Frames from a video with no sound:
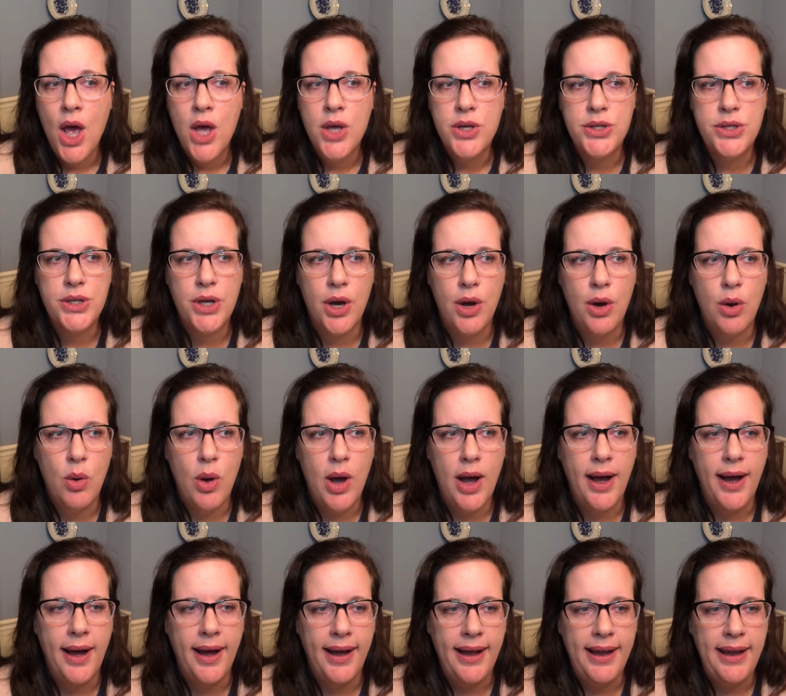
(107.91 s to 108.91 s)
So
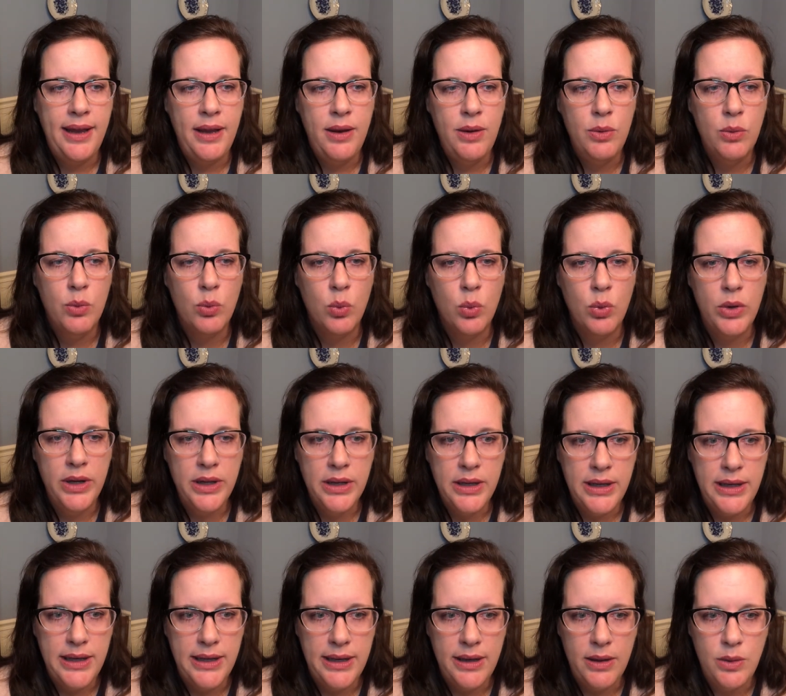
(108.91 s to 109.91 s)
I
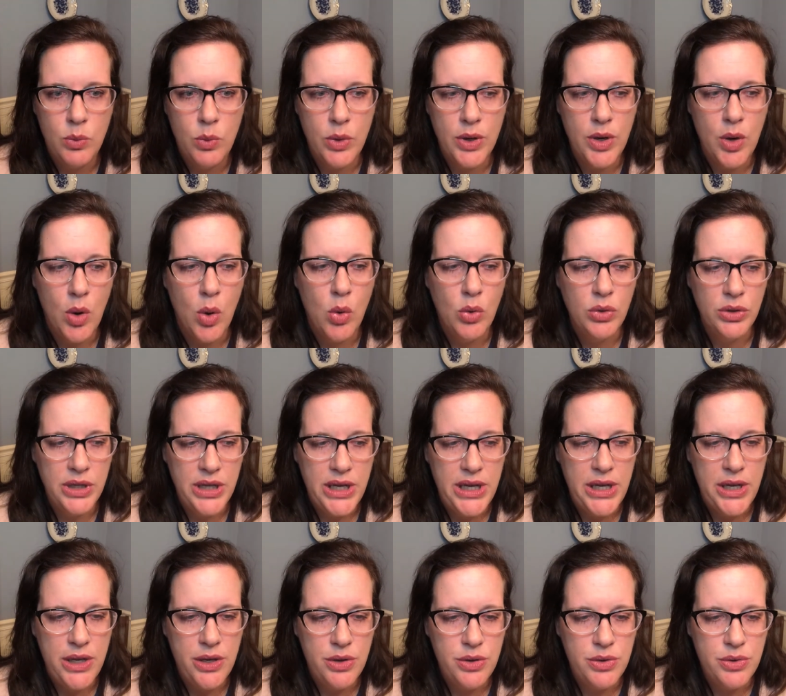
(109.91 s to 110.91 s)
really would
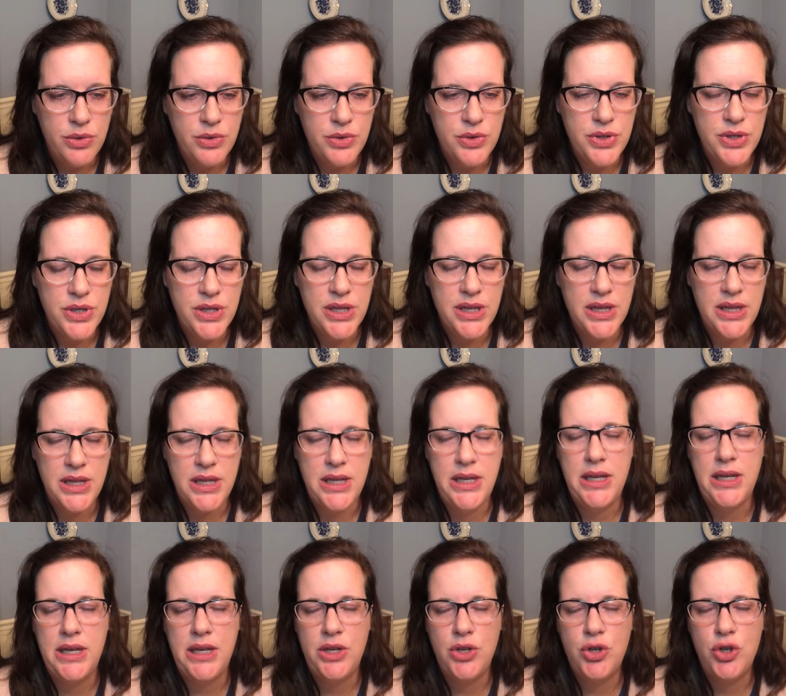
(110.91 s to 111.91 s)
only use
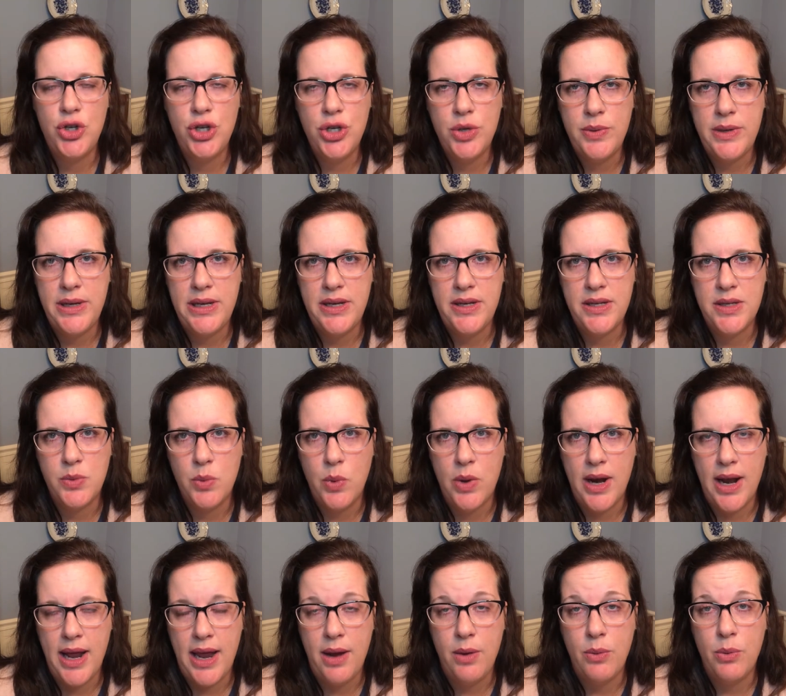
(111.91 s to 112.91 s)
the CHEWIES
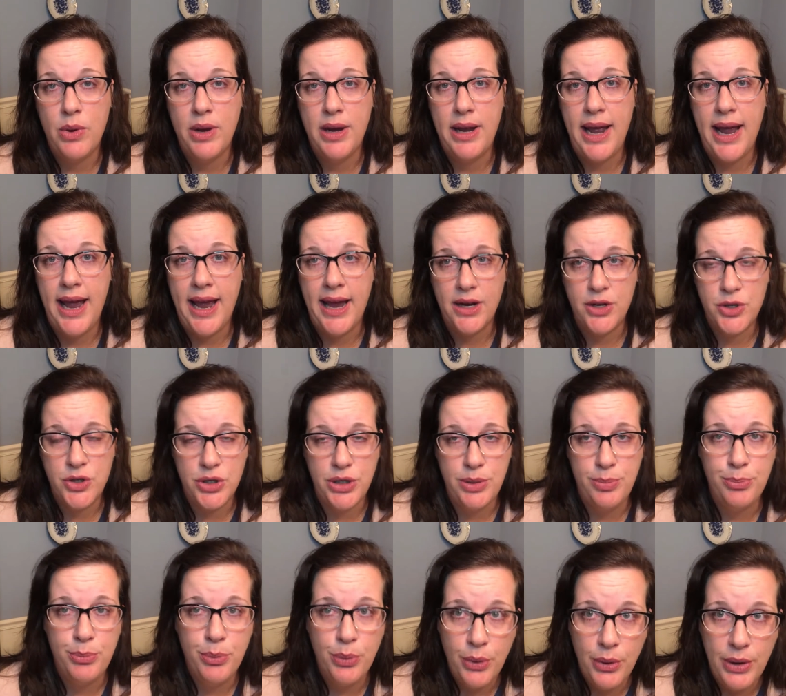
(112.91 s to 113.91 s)
when I would actually
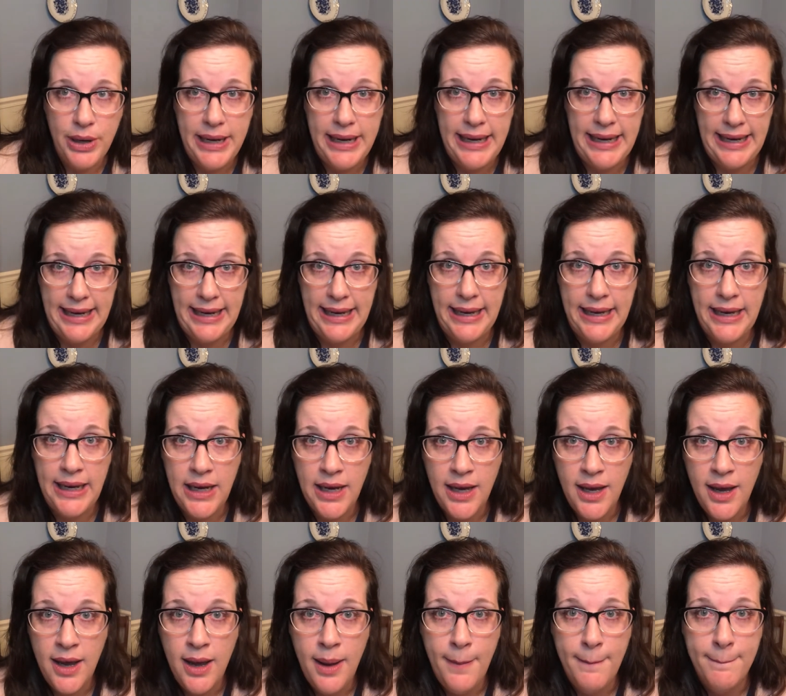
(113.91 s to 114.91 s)
put in
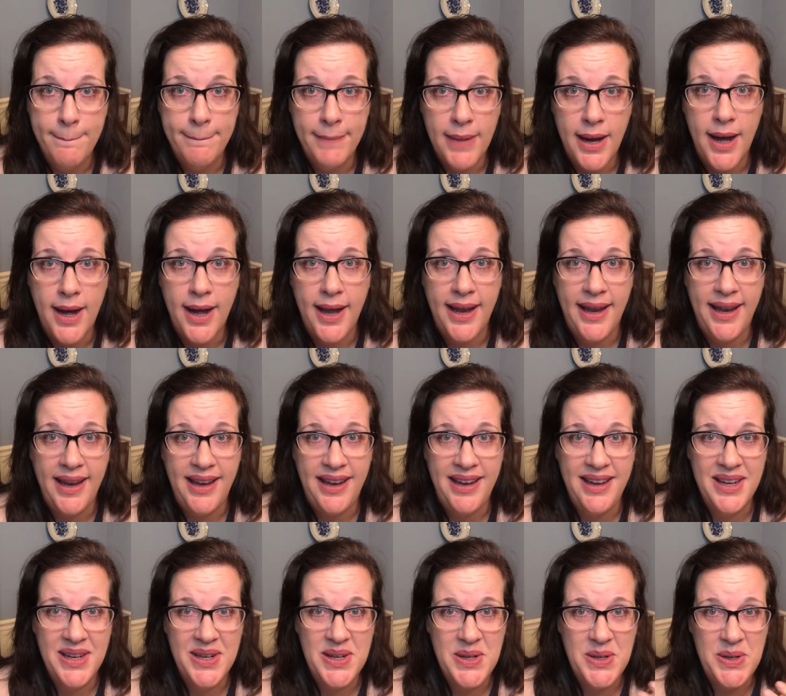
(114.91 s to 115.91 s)

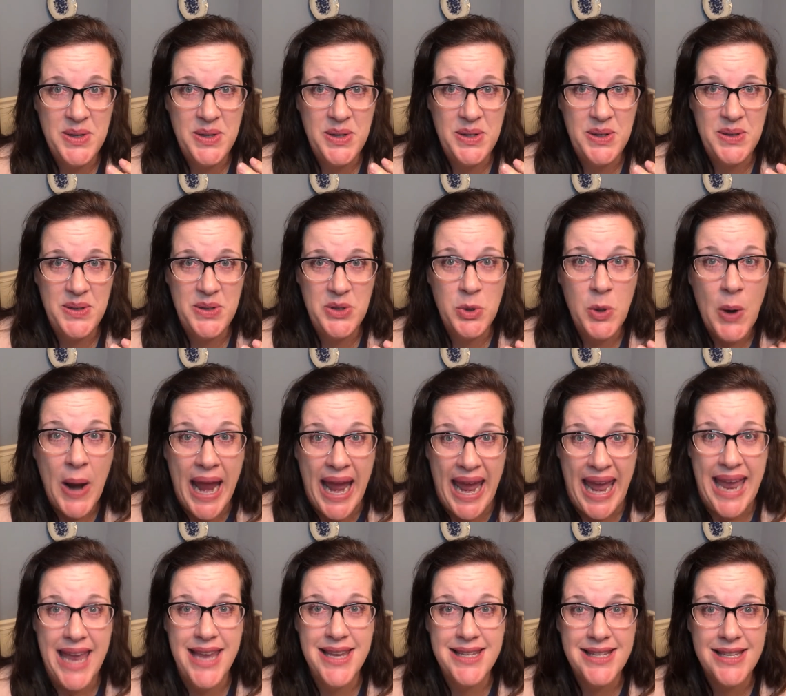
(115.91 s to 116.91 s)
my
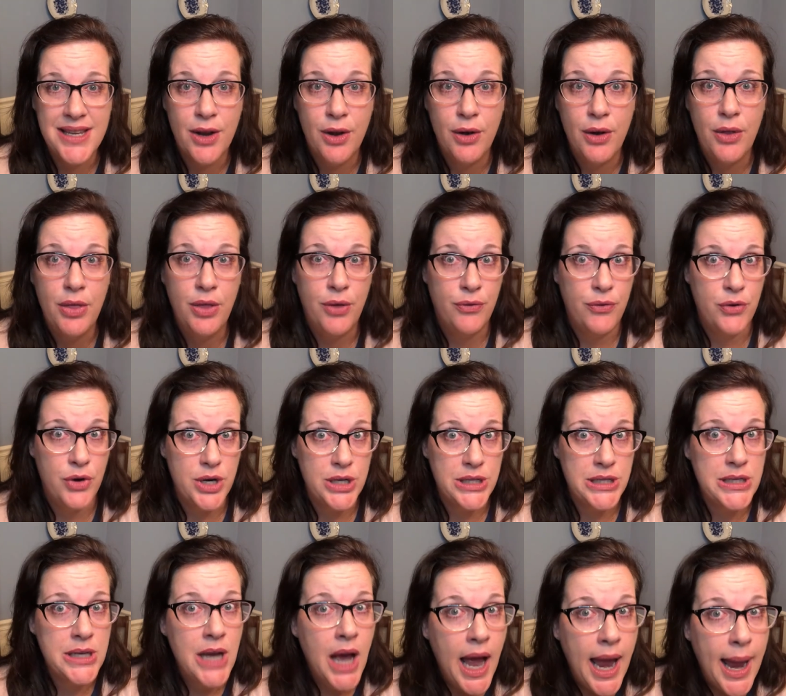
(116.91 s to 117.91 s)
trays the
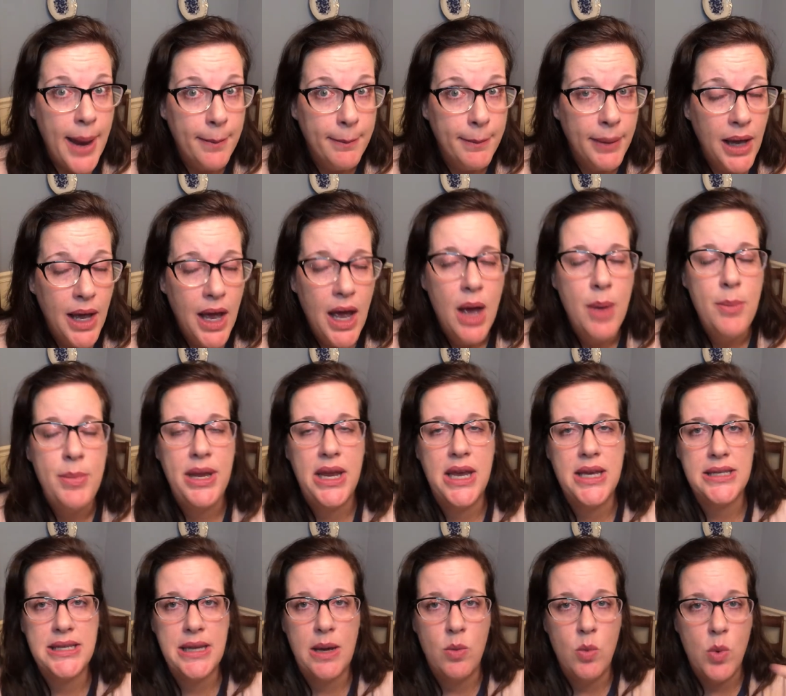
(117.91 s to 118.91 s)
first time
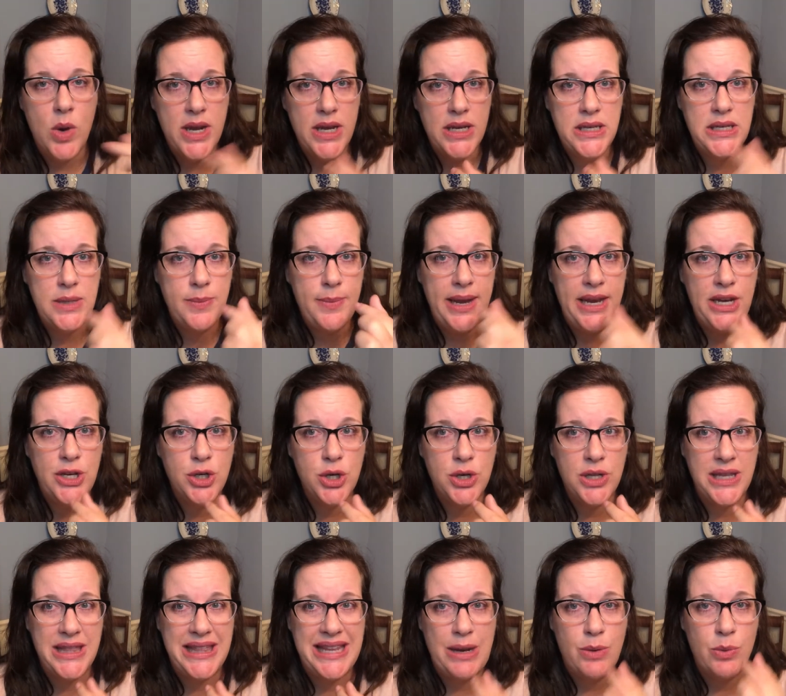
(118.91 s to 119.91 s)
because I wanted to make
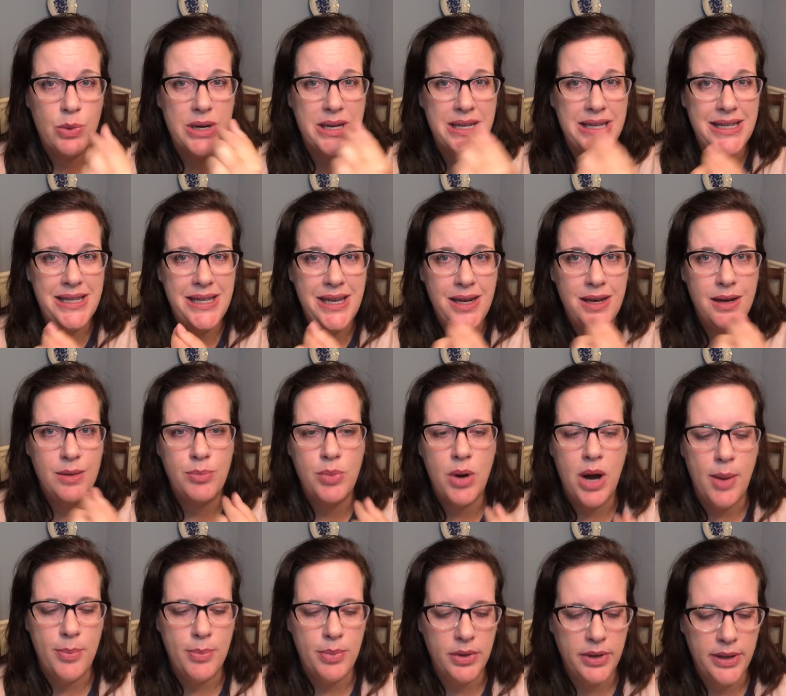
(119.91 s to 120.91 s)
sure that they were seated
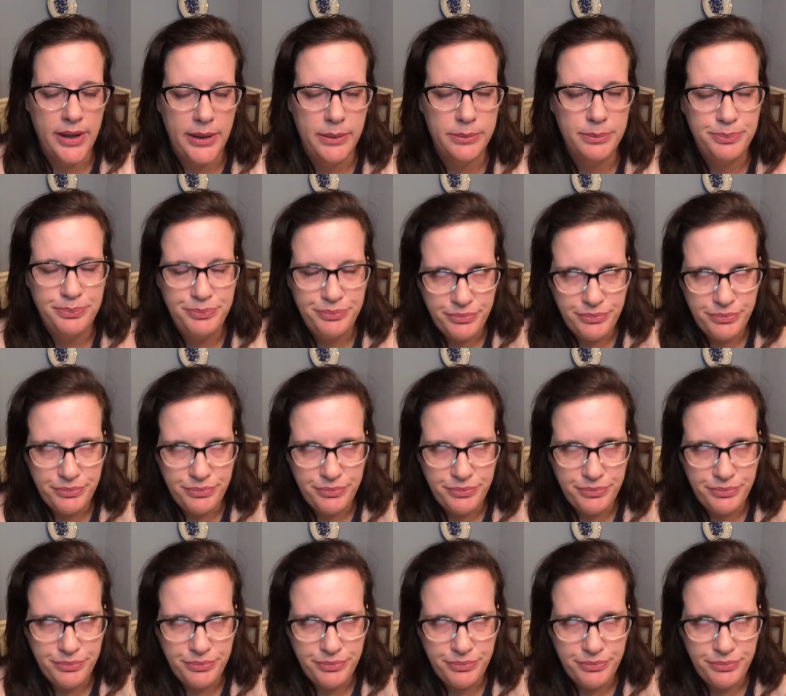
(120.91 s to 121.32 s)
properly.